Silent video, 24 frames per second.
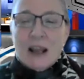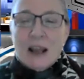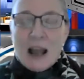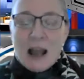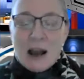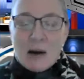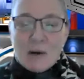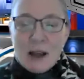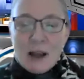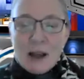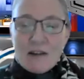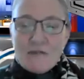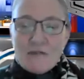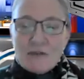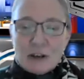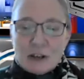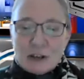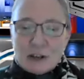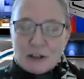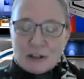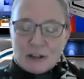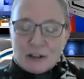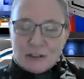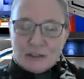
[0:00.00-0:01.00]

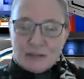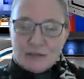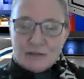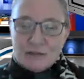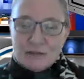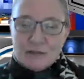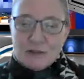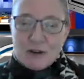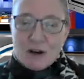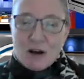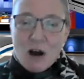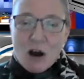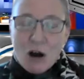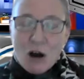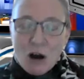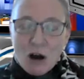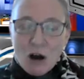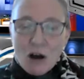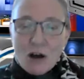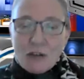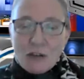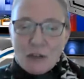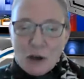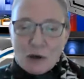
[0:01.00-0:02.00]
However,
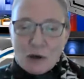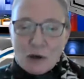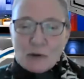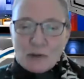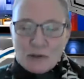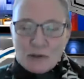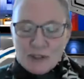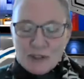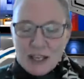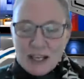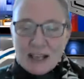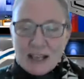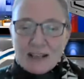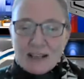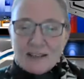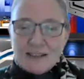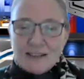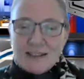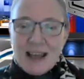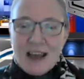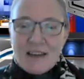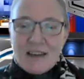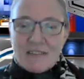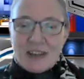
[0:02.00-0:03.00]
all those things
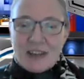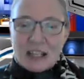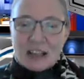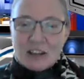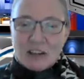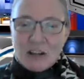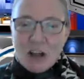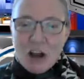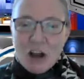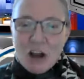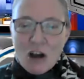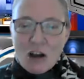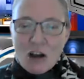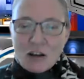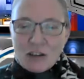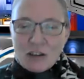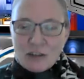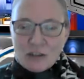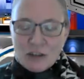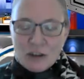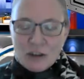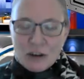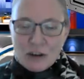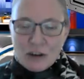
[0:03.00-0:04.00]
have a
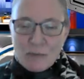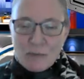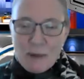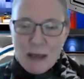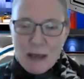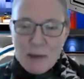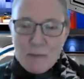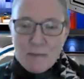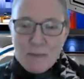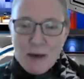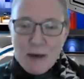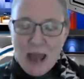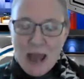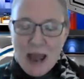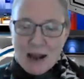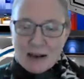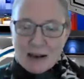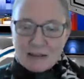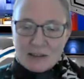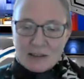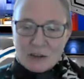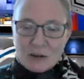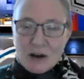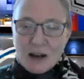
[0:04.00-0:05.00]
long-term impact.
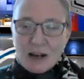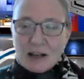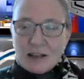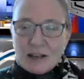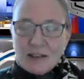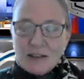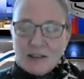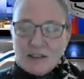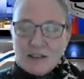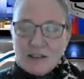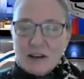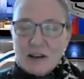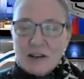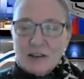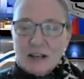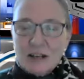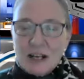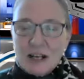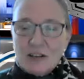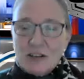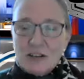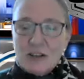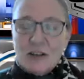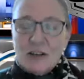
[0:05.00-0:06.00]
Credit
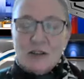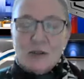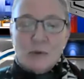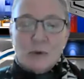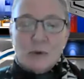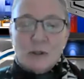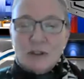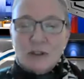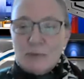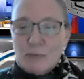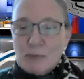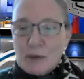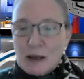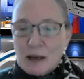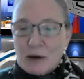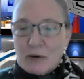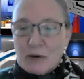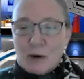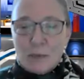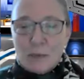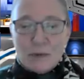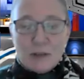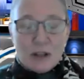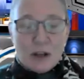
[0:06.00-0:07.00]
consolidation is worse than
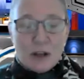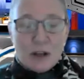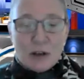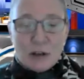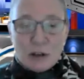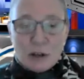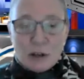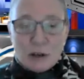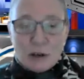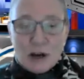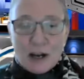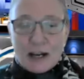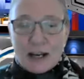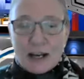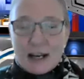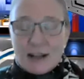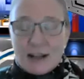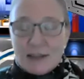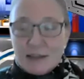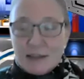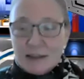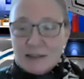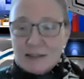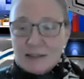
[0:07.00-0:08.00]
bankruptcy on your credit.
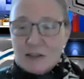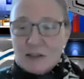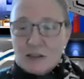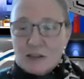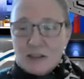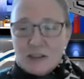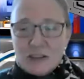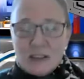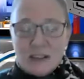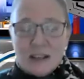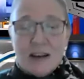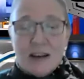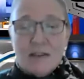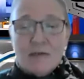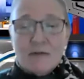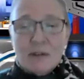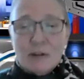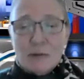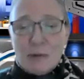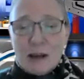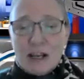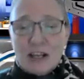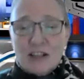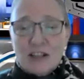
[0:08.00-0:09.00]
That's just
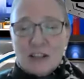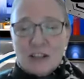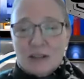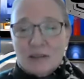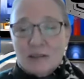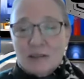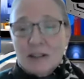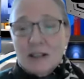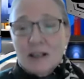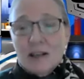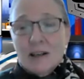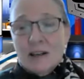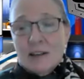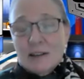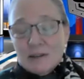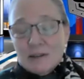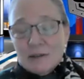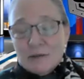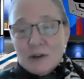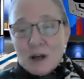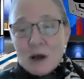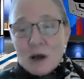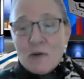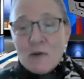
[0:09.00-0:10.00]
information.
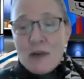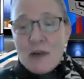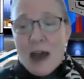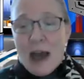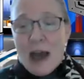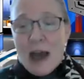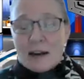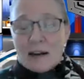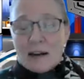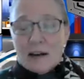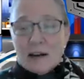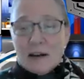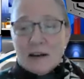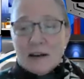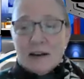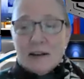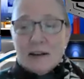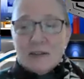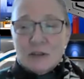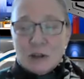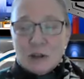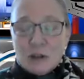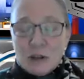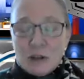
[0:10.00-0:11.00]
Know that.
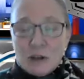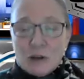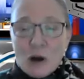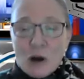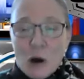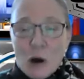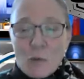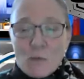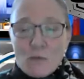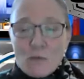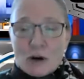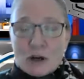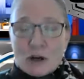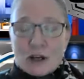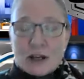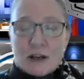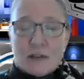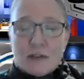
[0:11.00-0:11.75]
Do your homework.